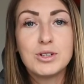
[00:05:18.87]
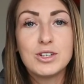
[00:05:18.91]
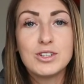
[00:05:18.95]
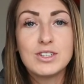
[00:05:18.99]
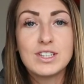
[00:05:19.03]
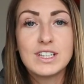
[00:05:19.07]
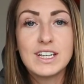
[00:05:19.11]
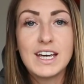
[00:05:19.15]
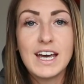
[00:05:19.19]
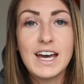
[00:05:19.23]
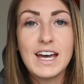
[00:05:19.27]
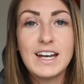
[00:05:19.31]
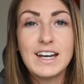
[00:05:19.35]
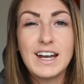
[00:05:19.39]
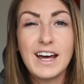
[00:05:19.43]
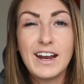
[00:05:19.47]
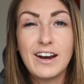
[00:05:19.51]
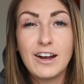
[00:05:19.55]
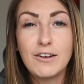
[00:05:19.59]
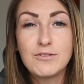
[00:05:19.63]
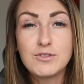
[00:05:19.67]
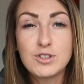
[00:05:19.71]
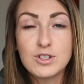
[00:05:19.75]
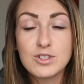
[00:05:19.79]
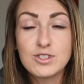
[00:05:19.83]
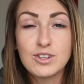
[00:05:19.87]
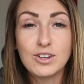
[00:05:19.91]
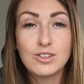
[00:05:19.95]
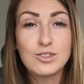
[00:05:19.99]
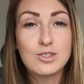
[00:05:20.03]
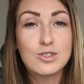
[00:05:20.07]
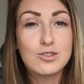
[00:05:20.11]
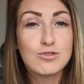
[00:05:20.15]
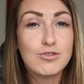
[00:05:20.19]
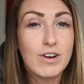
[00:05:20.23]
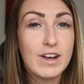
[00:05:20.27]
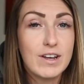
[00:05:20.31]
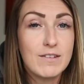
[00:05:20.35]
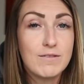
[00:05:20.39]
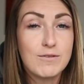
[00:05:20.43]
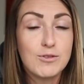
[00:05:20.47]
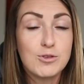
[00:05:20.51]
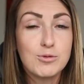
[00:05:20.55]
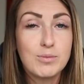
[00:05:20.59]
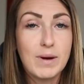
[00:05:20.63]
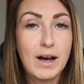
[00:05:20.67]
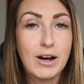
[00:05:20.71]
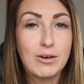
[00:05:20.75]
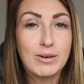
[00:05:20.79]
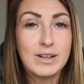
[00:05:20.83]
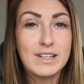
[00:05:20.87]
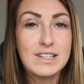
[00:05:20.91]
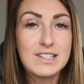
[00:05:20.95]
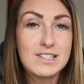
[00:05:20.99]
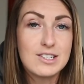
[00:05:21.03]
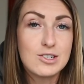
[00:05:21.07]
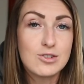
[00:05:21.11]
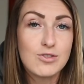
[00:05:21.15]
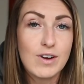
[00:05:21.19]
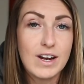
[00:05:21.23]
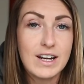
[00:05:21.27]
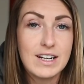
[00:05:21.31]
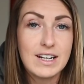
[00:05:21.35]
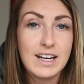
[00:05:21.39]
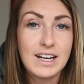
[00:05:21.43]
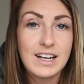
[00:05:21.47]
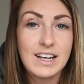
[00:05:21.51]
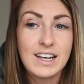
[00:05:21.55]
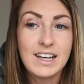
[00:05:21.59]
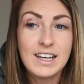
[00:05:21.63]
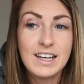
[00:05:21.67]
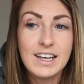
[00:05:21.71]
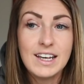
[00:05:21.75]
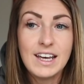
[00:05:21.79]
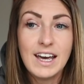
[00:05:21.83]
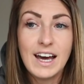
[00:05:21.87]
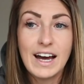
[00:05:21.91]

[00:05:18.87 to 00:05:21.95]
good again and I've just gone straight full pelt into training.